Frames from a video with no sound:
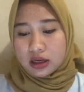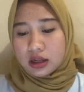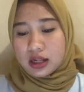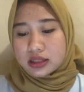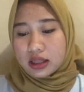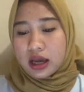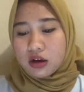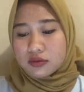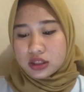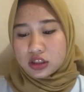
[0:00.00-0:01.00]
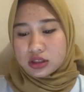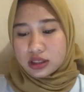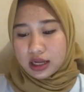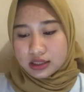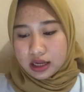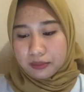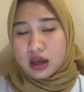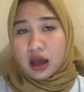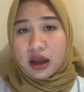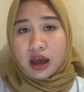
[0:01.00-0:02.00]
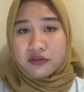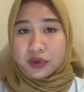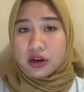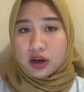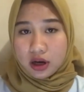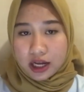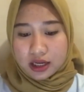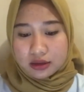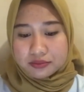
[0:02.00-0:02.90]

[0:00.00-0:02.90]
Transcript: in the last line of each stanza, I have been her kind.